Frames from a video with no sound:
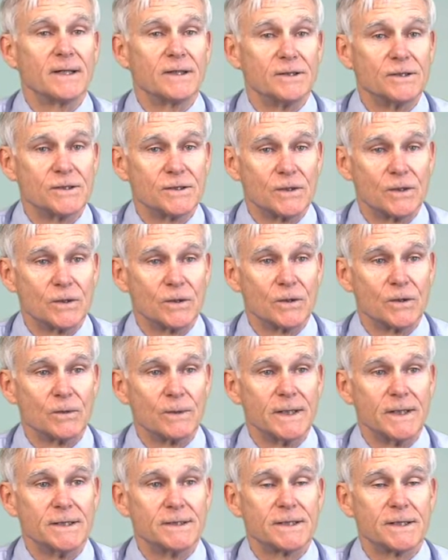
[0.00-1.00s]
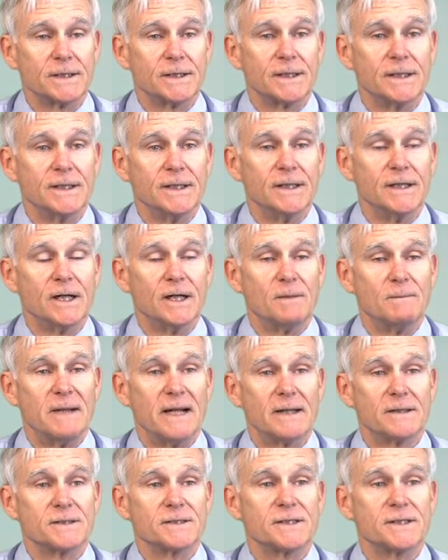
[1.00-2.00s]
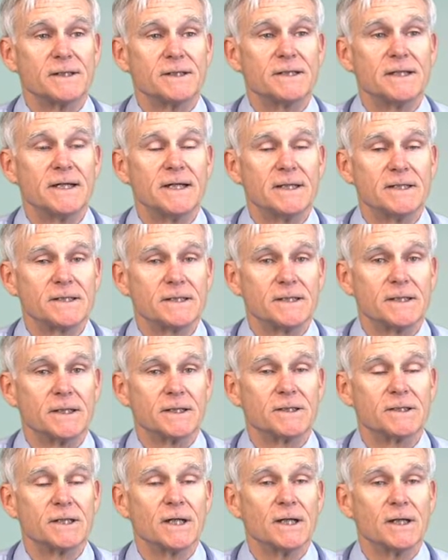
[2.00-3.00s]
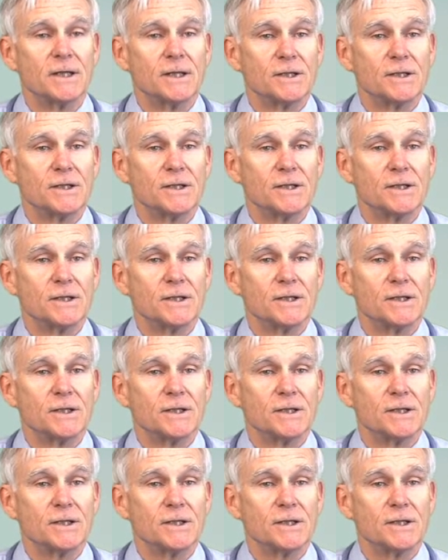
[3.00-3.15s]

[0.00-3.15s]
concerned recently about statistics